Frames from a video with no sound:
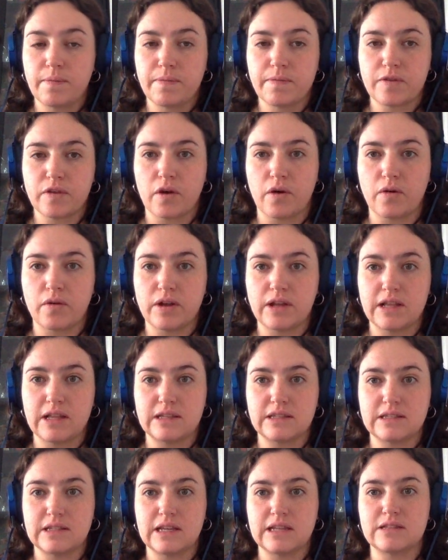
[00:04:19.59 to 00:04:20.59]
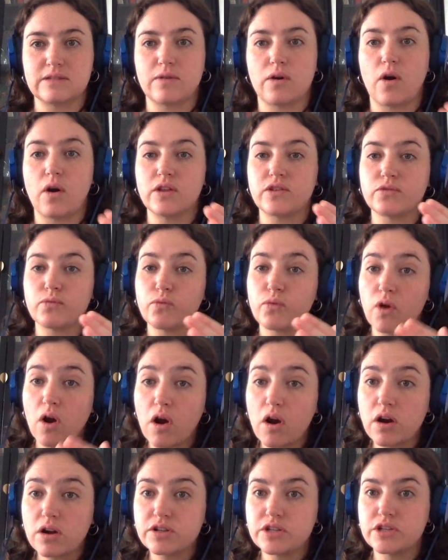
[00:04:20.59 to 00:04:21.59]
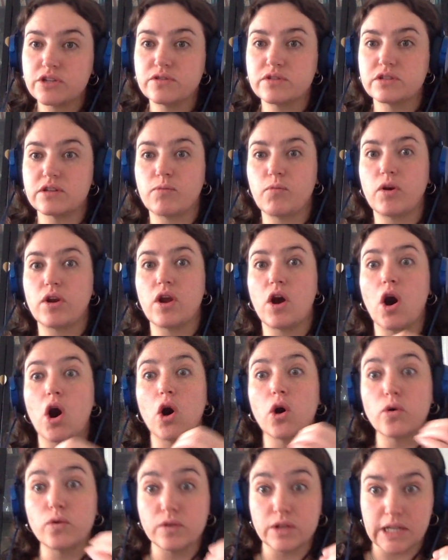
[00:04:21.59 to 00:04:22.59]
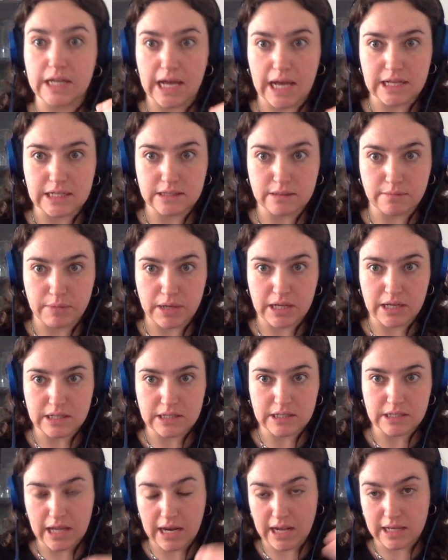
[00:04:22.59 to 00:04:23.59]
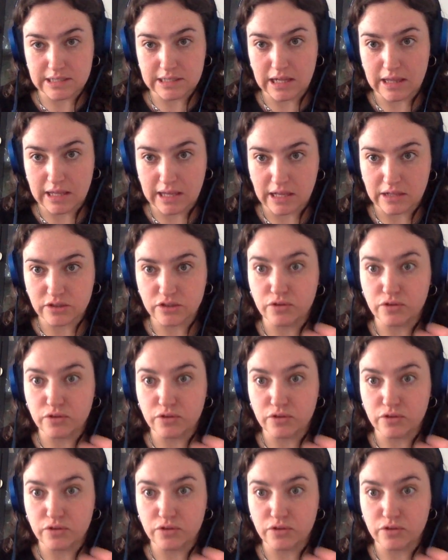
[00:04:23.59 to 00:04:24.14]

So it's wrong to use someone only as a means and as nothing else,